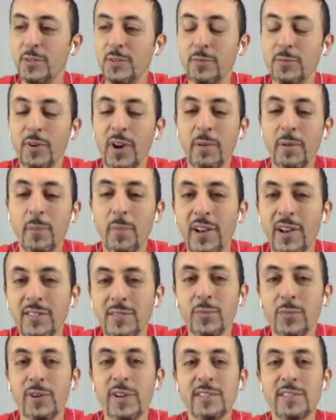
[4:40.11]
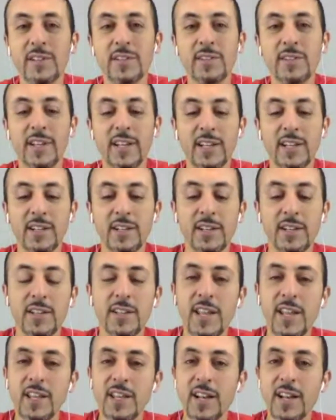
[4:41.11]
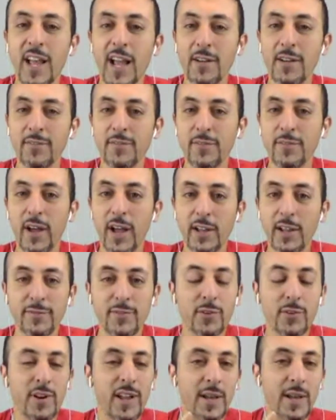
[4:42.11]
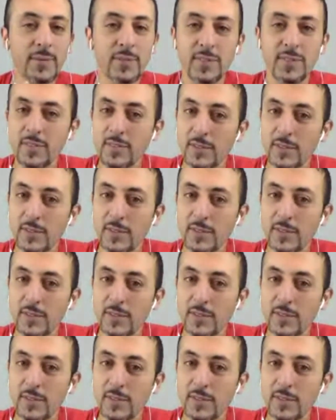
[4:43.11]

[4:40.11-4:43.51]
what I mean by listen more easily, they can have iPhone apps,